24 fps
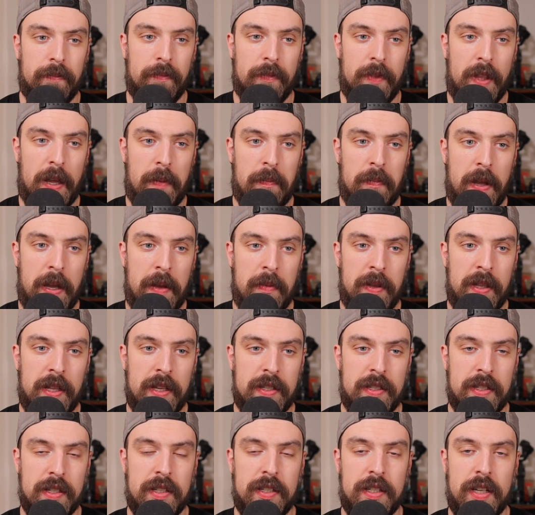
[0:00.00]
that maybe
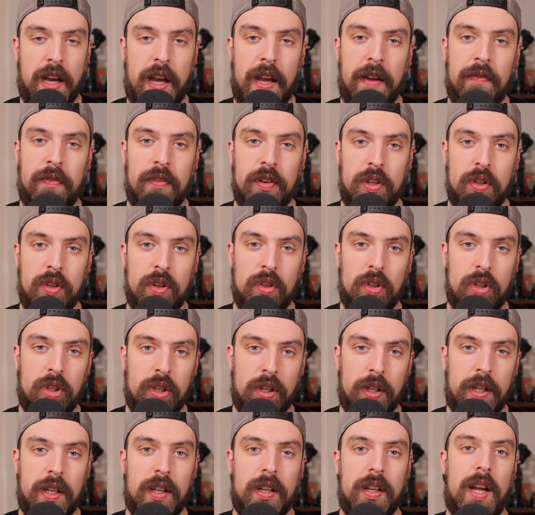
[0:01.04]
this is time for you to
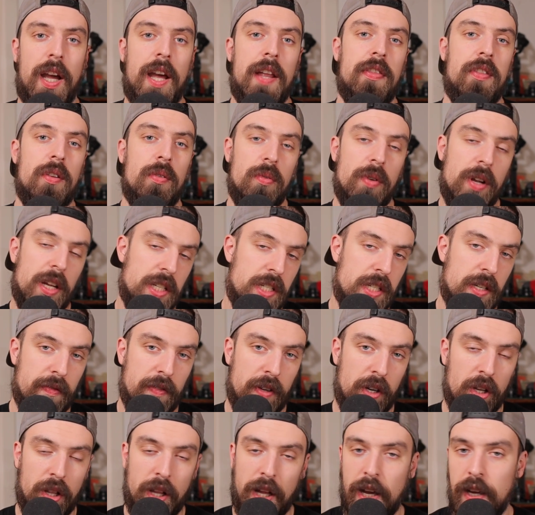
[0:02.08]
look at the rest of
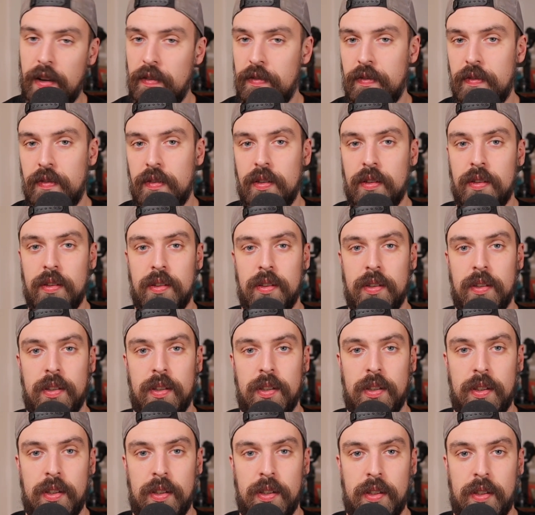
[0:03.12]
your life.
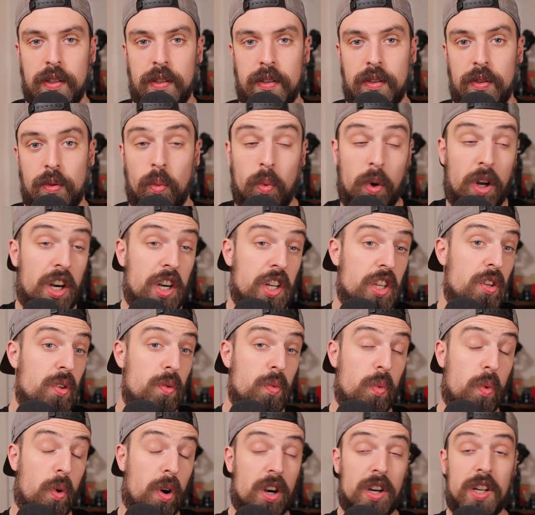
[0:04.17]
What are you
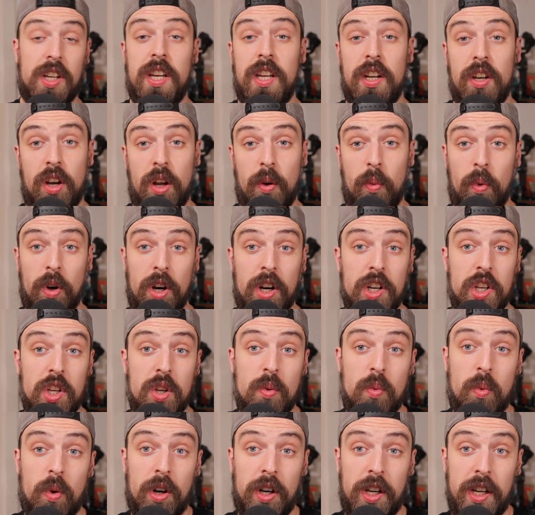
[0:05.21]
working on? What are
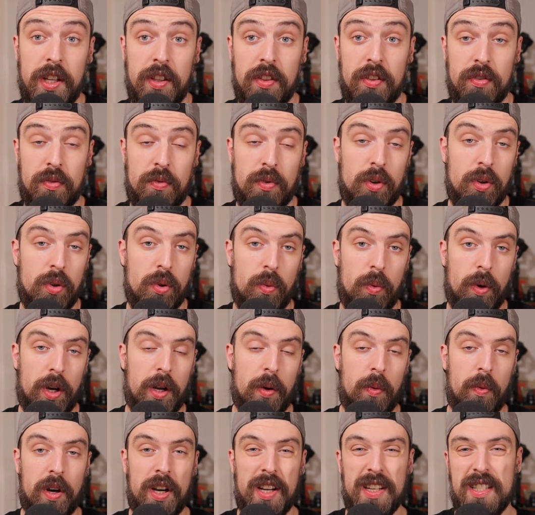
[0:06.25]
you working through? What
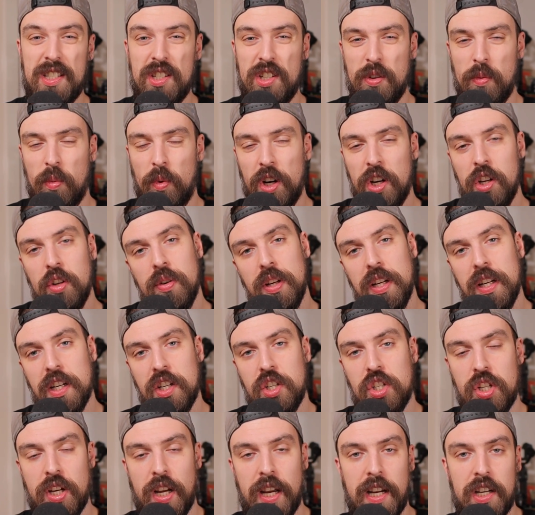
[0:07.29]
do you need to
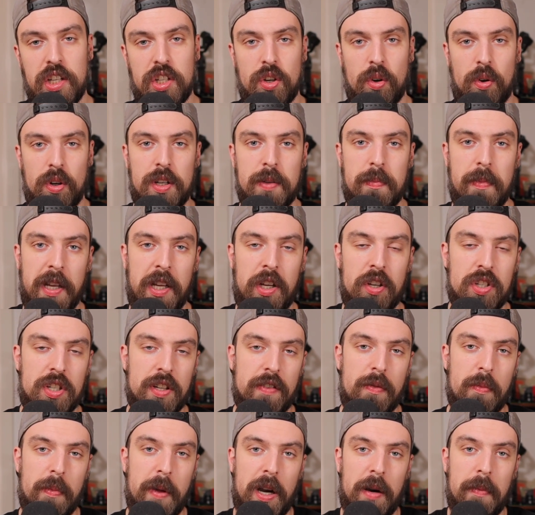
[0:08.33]
change in order to make
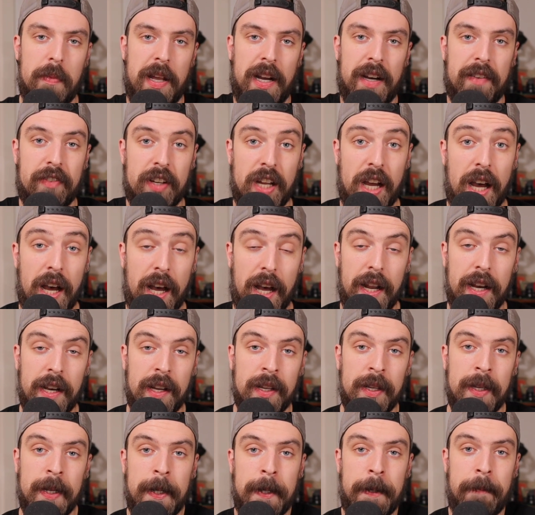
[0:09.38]
yourself a better man of God?
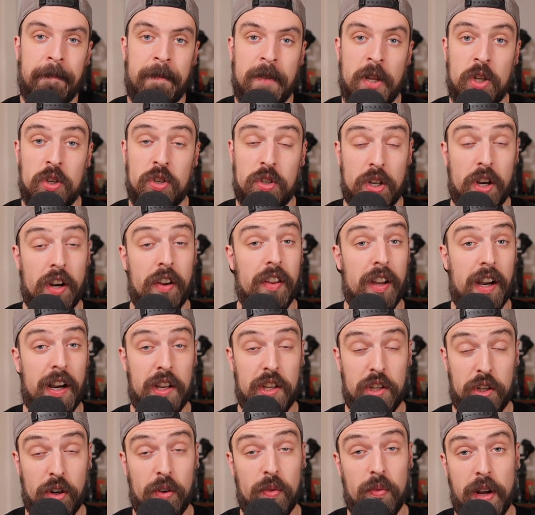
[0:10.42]
So
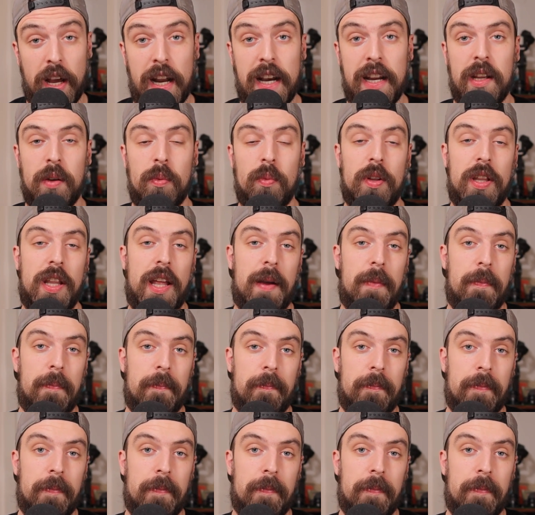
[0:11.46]
you're ready when that